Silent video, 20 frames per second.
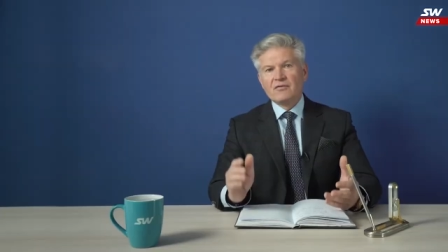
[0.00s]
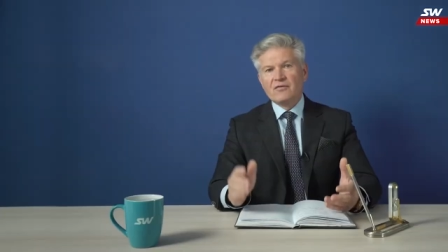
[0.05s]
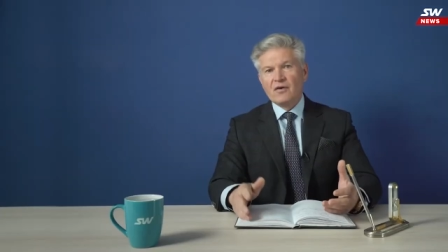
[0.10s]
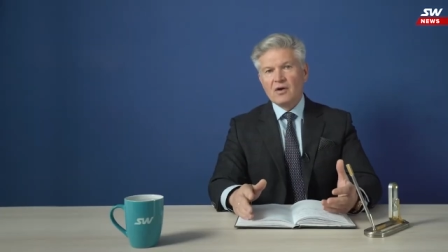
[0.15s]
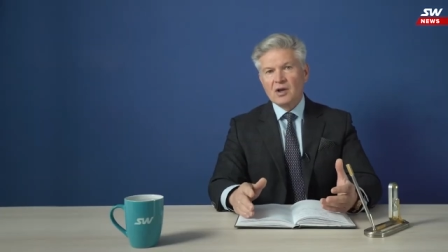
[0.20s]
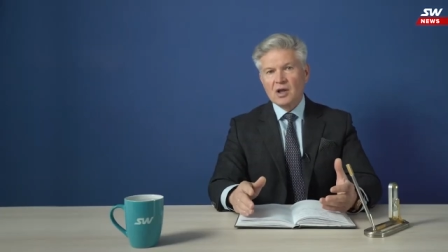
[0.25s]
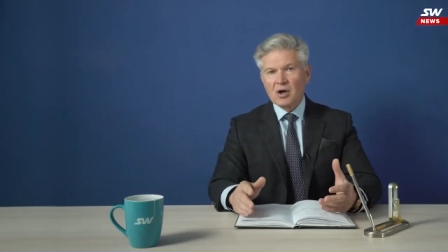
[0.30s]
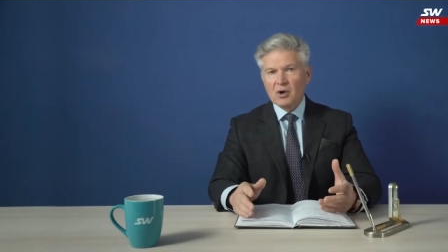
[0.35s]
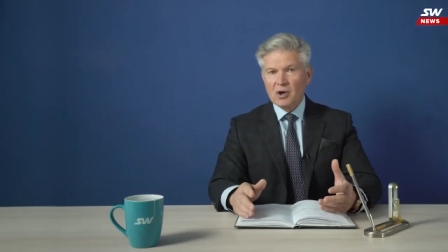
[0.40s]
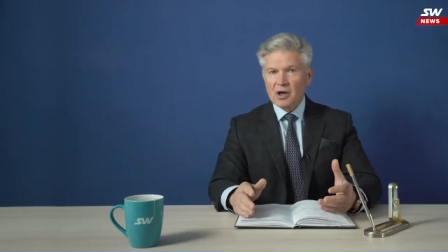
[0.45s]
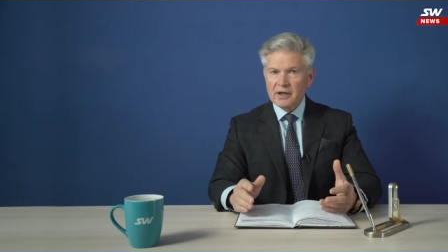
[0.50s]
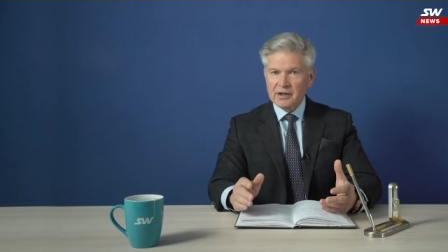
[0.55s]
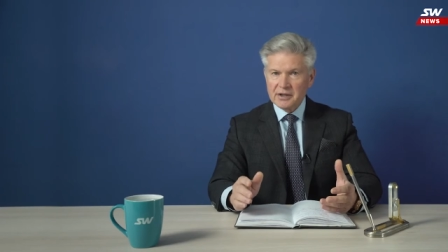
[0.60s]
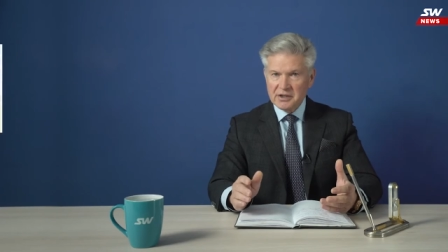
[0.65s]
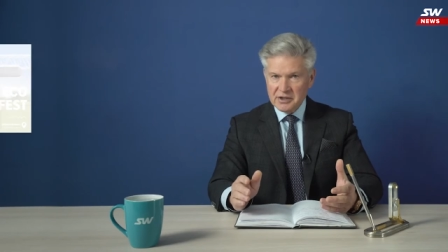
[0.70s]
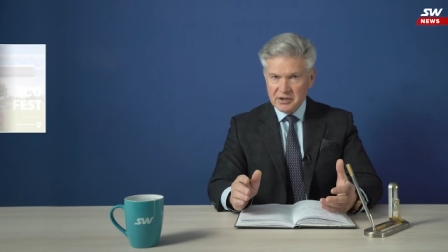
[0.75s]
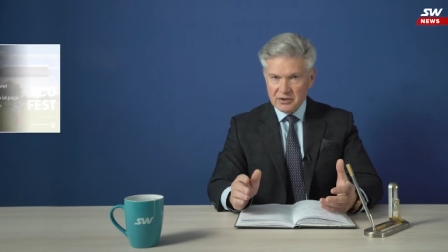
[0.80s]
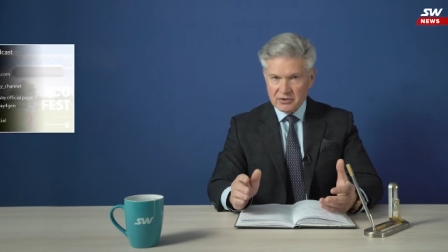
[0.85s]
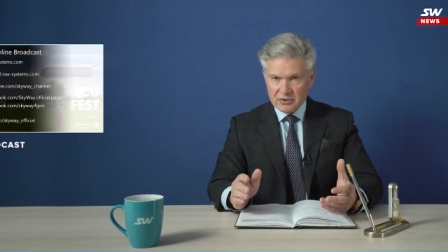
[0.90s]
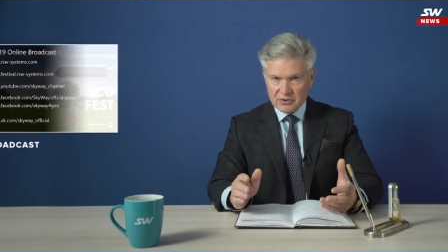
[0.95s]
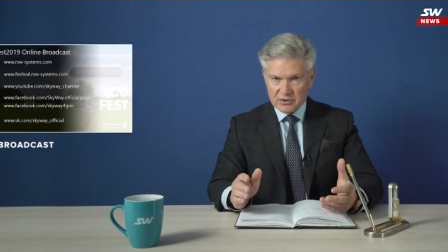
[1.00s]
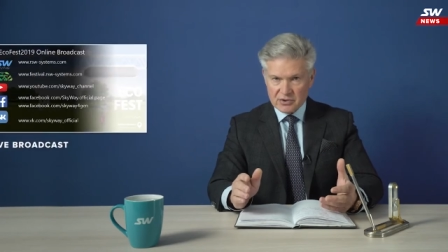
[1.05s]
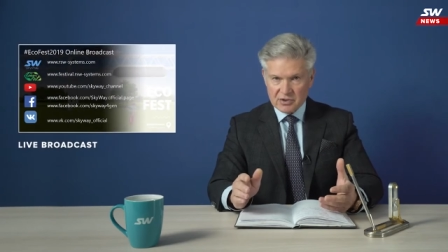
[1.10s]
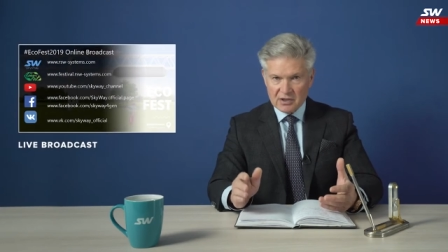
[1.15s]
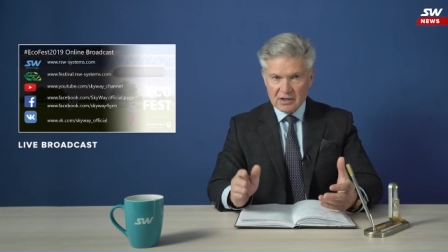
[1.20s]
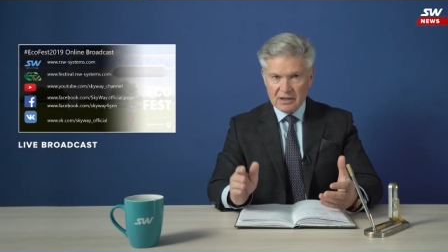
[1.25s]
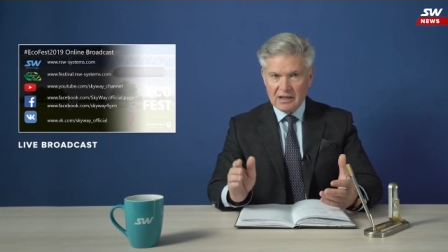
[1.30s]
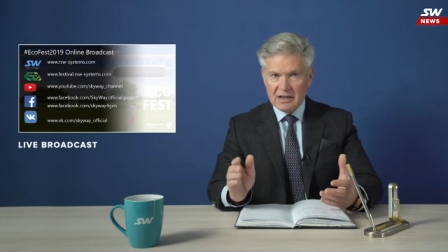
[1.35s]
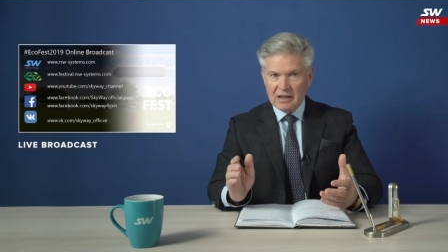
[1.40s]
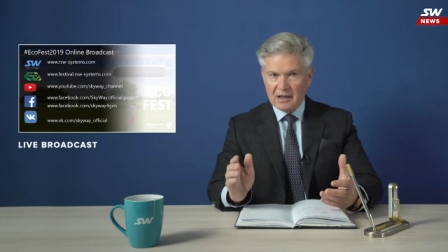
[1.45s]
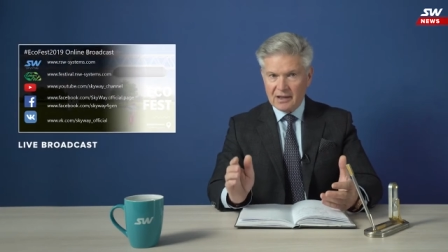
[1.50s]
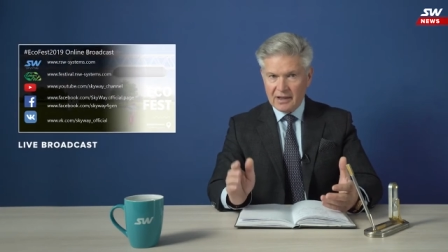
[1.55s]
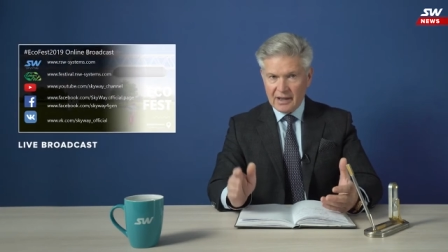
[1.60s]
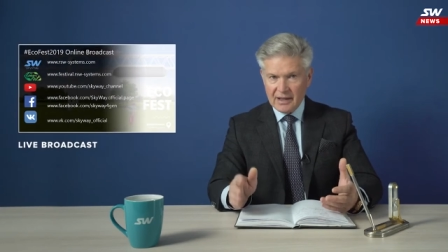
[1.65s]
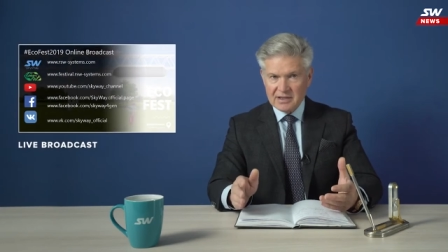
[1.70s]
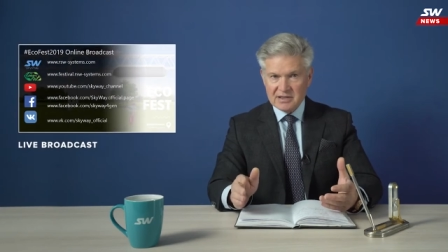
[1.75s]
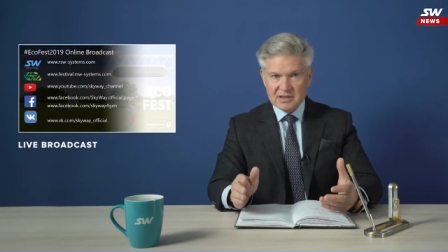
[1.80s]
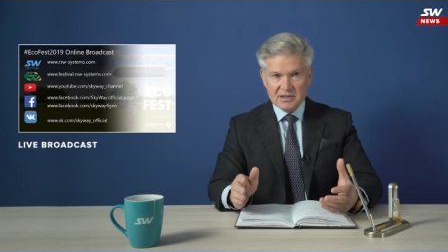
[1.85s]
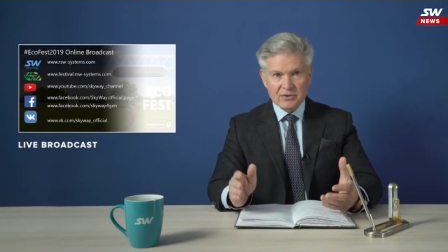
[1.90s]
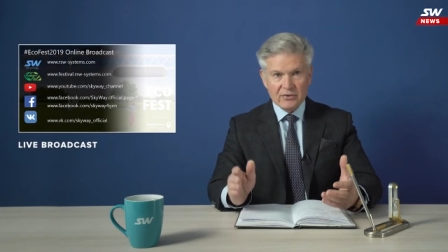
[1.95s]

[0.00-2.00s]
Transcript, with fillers: Follow our news. Links